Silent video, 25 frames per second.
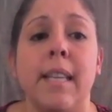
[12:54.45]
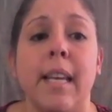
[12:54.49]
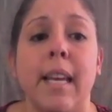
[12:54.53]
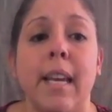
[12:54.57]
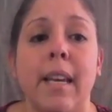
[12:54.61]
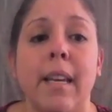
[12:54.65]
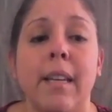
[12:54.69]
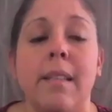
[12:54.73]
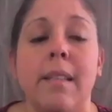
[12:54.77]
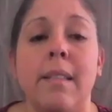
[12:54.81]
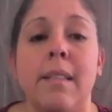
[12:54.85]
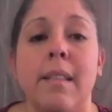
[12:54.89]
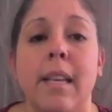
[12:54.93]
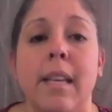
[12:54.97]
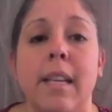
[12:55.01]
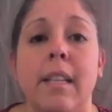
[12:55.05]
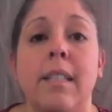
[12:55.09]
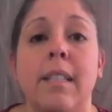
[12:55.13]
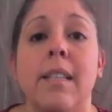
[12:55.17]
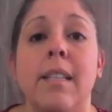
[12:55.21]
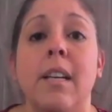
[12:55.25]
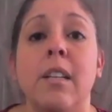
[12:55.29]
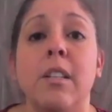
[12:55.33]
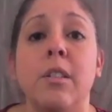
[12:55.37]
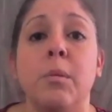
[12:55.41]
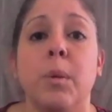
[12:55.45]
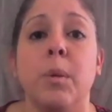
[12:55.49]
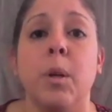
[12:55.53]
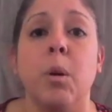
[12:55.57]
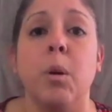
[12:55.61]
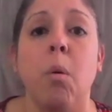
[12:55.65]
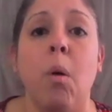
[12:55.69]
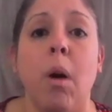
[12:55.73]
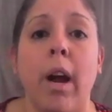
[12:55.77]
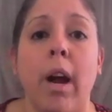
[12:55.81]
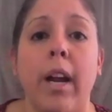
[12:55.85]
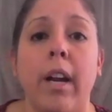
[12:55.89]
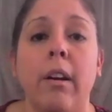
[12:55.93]
is that it does
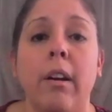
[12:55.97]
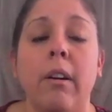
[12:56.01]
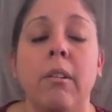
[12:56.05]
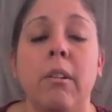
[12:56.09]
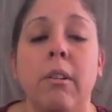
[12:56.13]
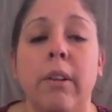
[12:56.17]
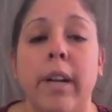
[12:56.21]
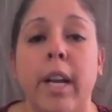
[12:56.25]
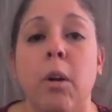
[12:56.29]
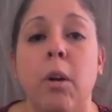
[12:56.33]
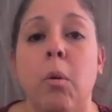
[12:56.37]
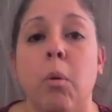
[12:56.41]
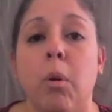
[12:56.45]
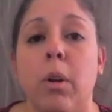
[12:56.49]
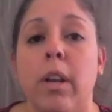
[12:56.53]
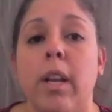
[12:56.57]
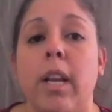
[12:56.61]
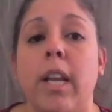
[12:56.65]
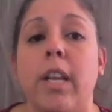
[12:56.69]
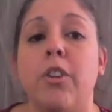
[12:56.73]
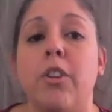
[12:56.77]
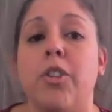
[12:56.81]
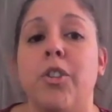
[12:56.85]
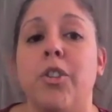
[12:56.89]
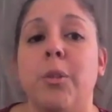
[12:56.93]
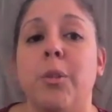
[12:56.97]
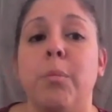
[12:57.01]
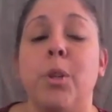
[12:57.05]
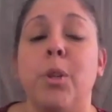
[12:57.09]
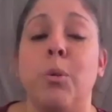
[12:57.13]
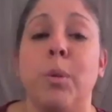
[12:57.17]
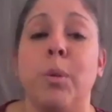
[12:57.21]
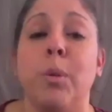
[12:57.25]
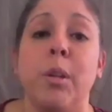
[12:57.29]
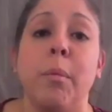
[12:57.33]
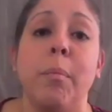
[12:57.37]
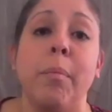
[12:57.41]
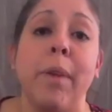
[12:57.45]
require great coordination
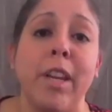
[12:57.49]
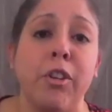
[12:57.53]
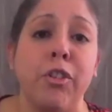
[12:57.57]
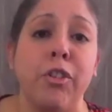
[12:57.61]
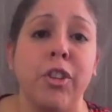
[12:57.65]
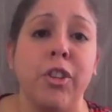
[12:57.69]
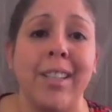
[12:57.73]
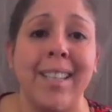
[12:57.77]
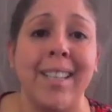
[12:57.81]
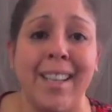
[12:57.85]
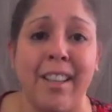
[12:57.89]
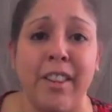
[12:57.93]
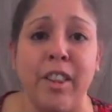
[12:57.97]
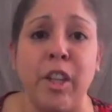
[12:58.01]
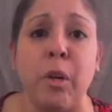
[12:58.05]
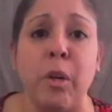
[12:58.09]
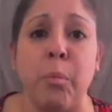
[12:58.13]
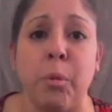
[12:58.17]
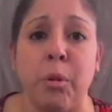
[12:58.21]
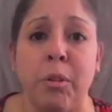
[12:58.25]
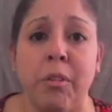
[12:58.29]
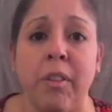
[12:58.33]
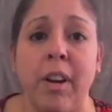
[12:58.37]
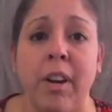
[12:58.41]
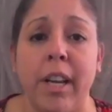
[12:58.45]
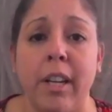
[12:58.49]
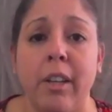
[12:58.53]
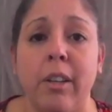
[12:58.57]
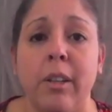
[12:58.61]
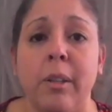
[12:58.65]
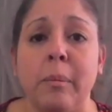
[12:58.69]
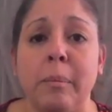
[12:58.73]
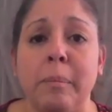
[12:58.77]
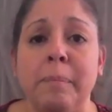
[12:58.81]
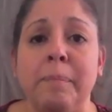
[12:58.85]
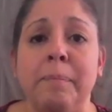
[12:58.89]
between the patient and their provider.